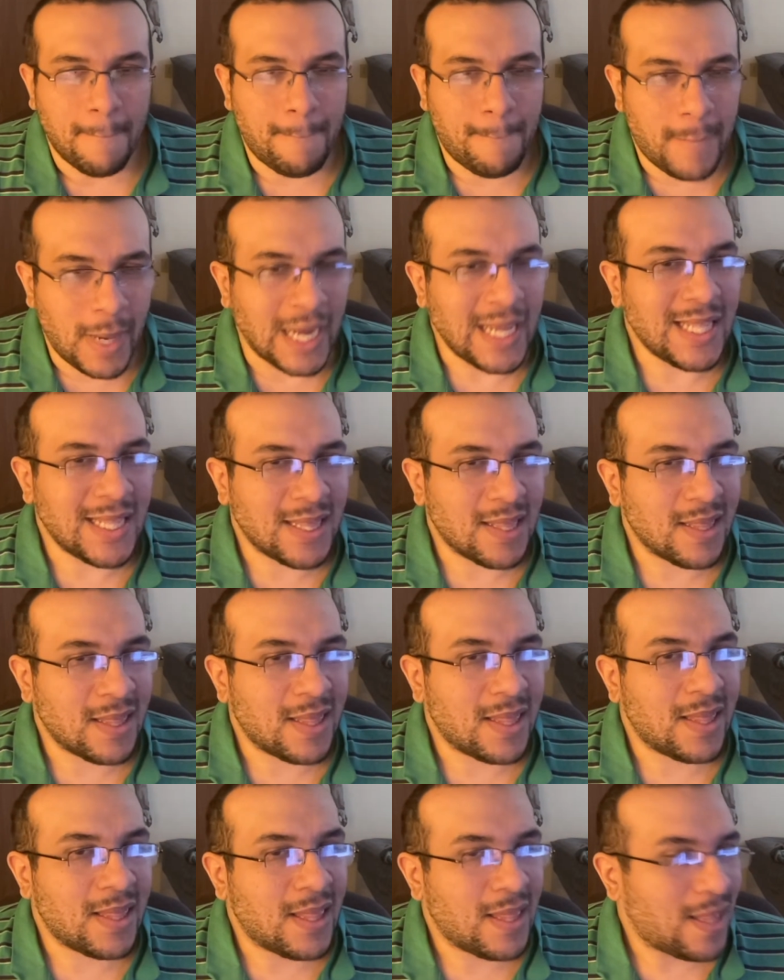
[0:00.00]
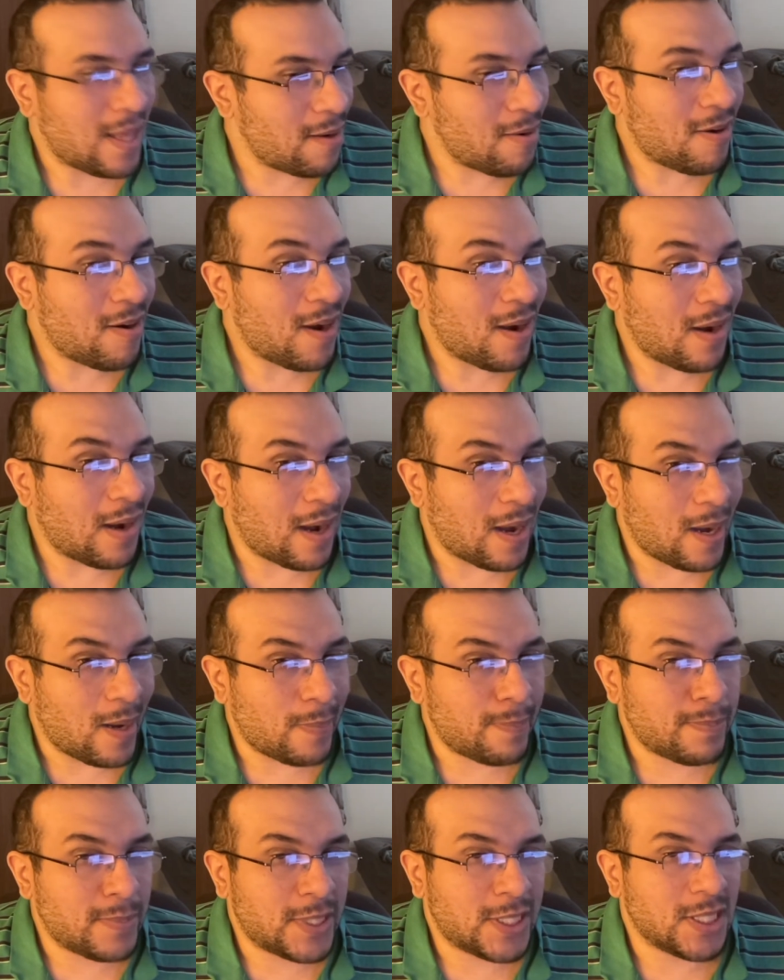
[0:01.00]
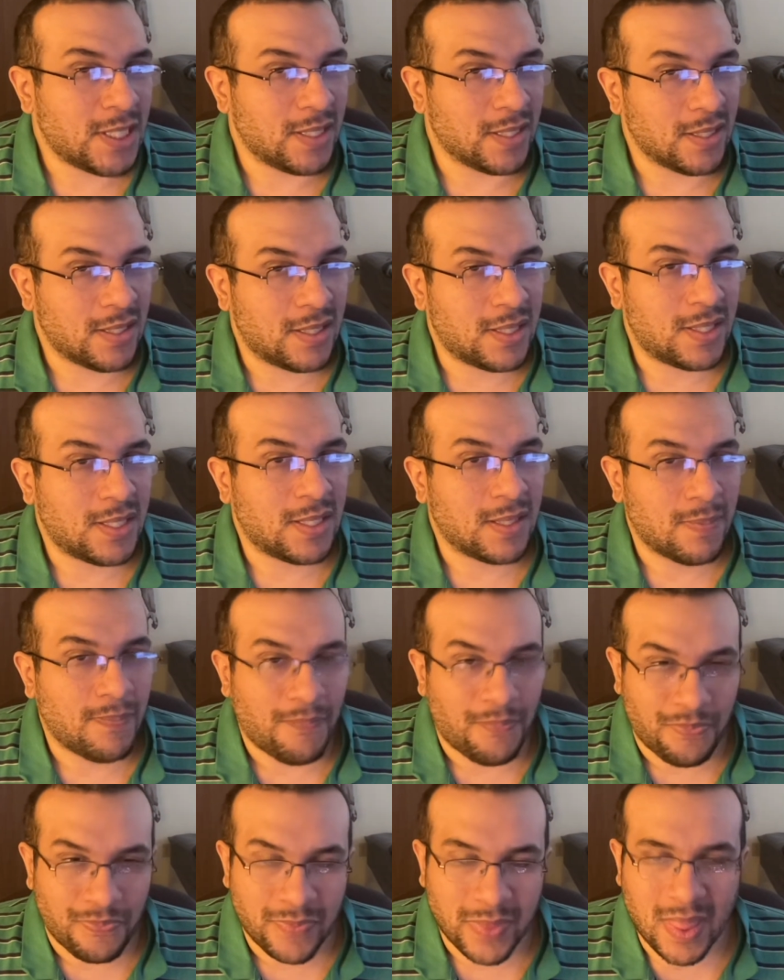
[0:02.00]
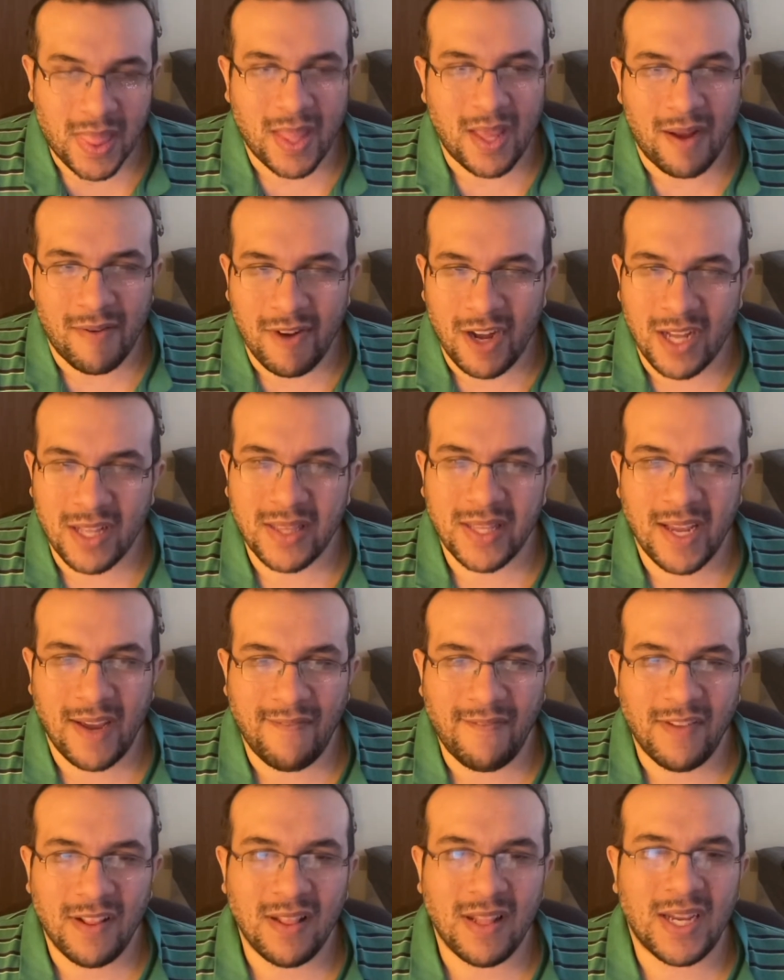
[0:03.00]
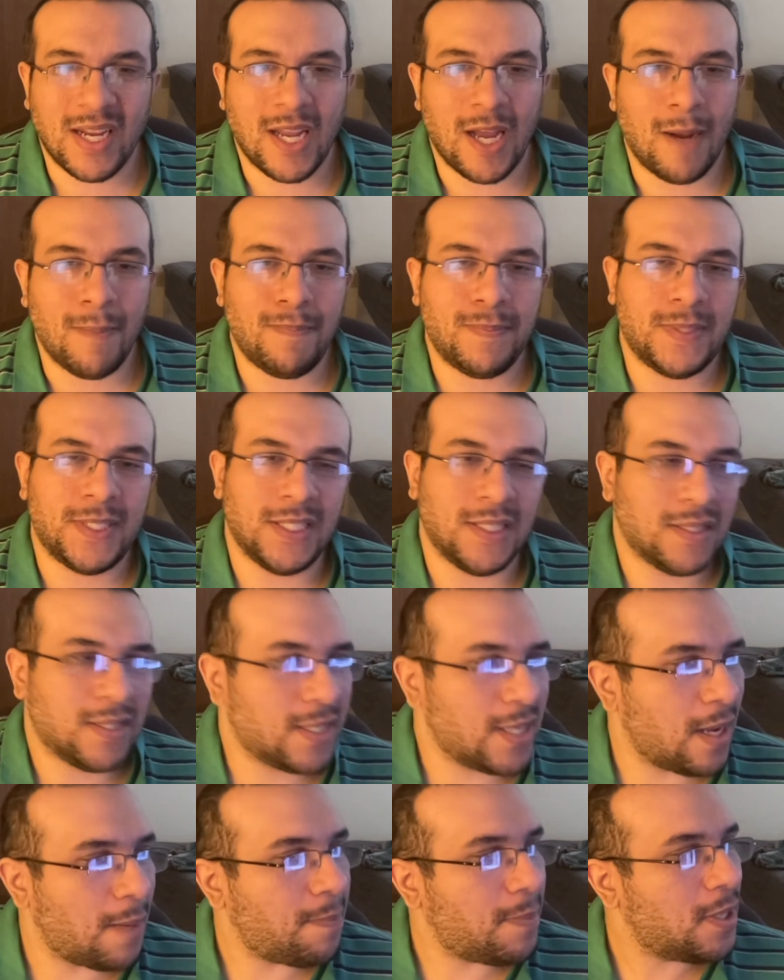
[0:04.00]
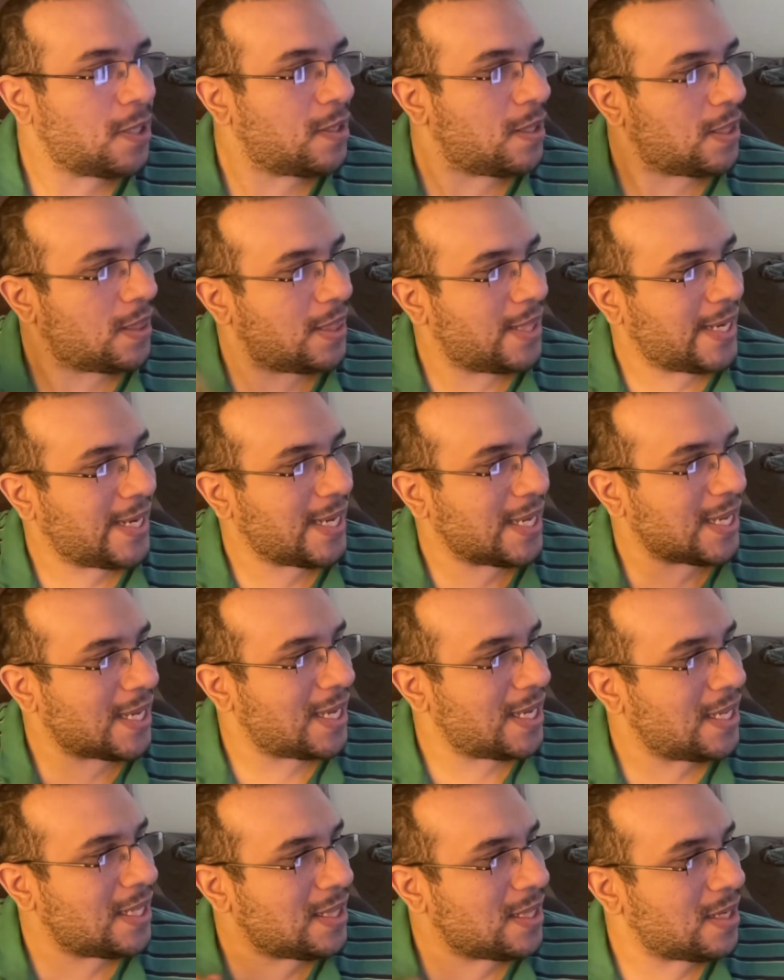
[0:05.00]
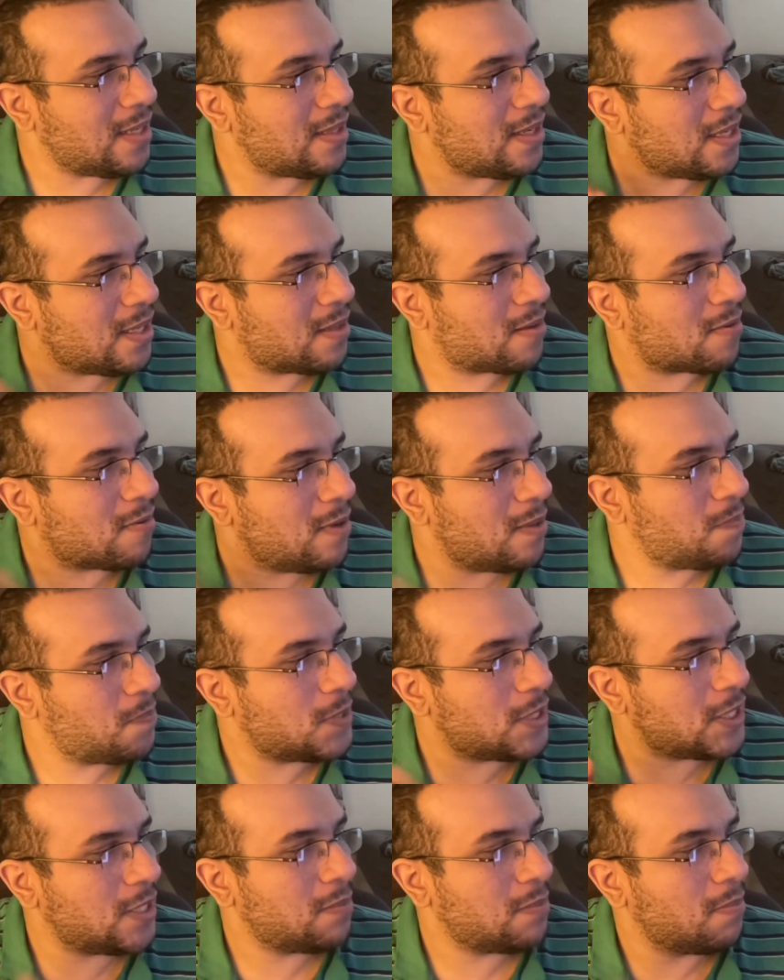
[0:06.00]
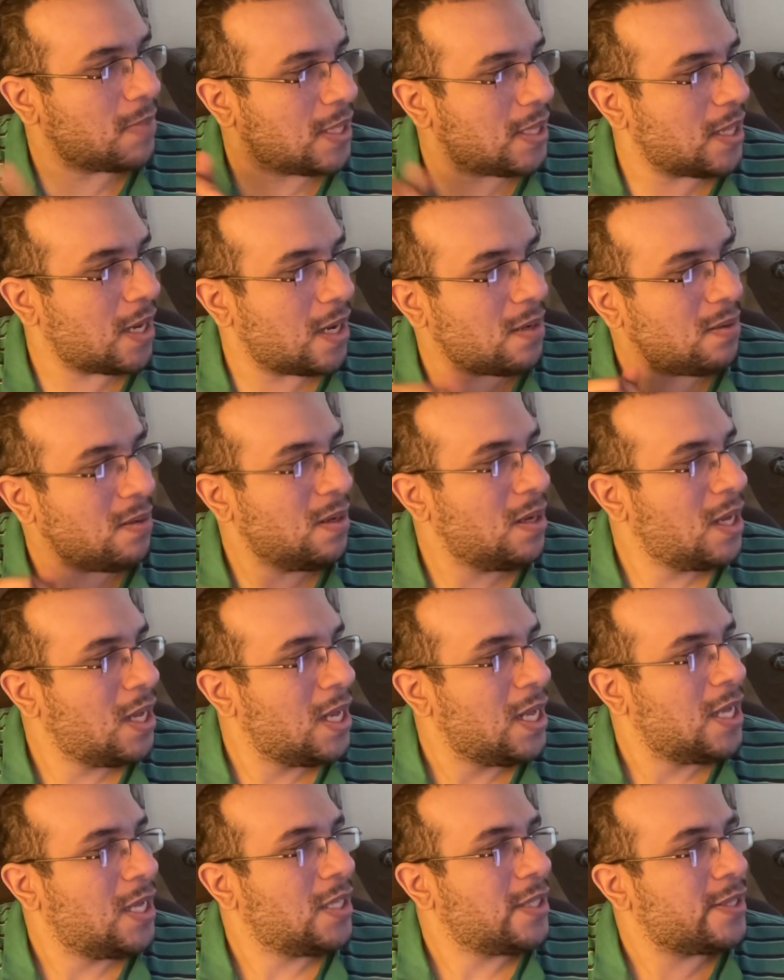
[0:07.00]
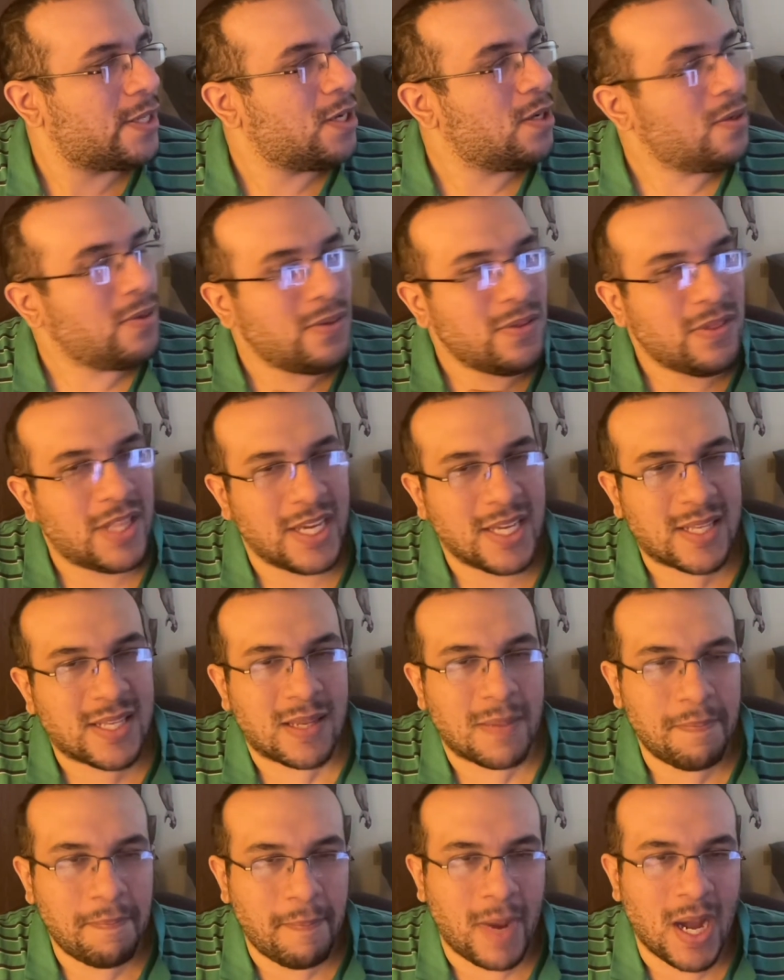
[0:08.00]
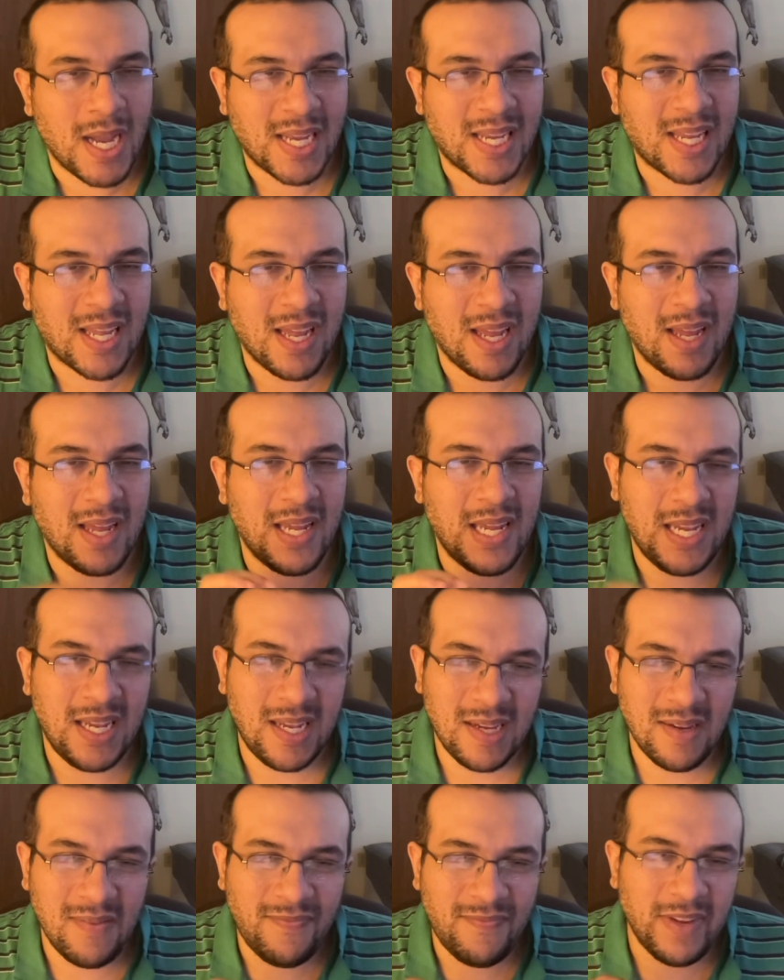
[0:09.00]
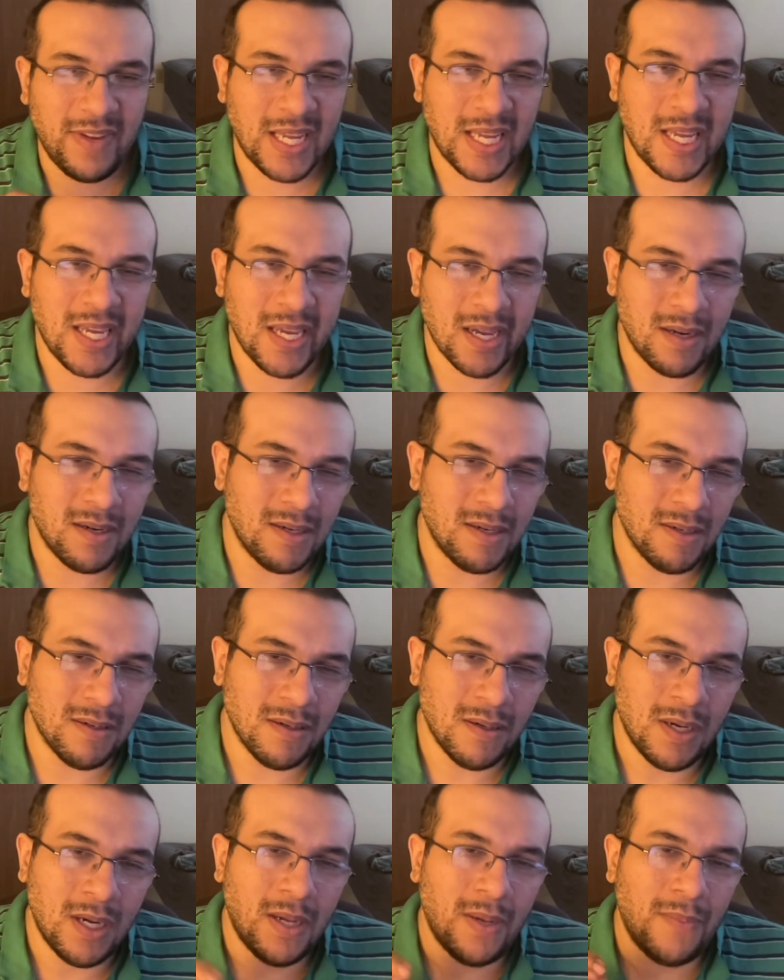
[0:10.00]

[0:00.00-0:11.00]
but there are options. There are definitely options. I'll put a link in the description below to this mic if you